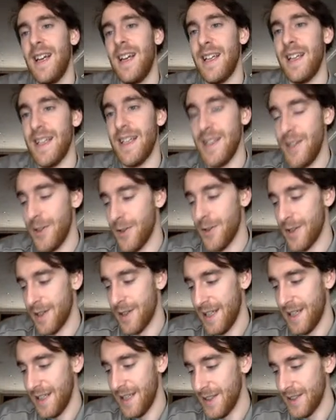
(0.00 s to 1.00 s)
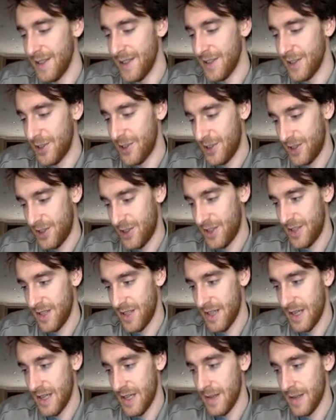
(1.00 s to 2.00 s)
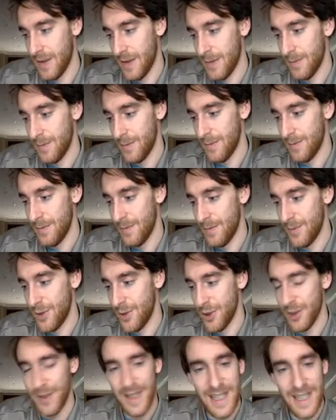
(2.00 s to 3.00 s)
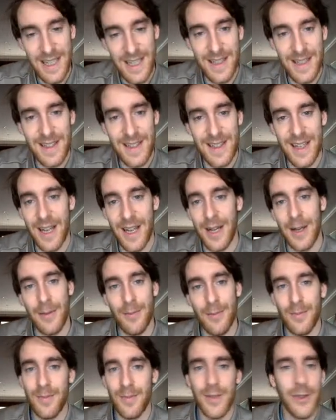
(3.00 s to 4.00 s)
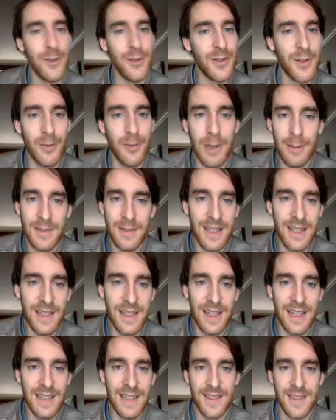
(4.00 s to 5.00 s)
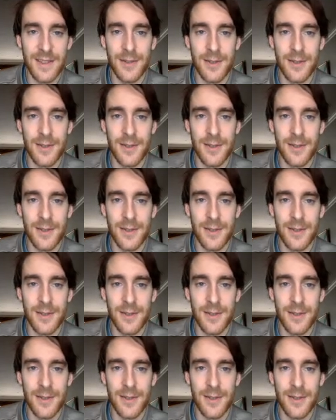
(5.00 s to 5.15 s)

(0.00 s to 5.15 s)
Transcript: in your English journey. Use the website, guys. It's a